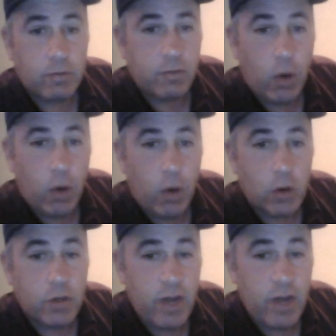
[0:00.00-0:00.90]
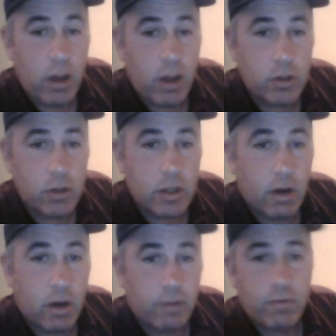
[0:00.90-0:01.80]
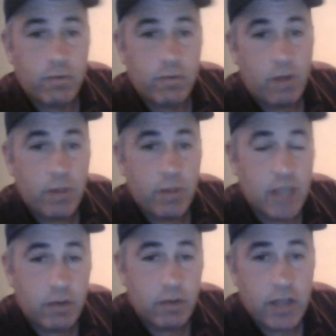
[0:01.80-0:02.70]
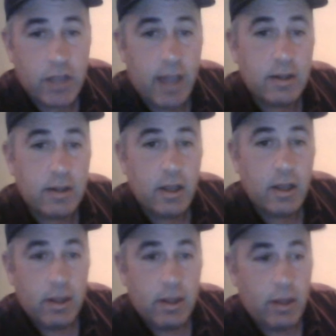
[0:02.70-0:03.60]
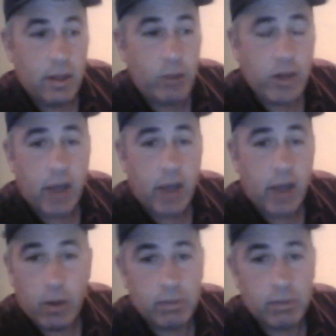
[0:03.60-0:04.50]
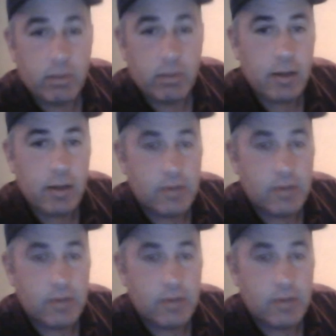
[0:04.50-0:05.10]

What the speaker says: photos or videos of themselves, and they'll break your camera. And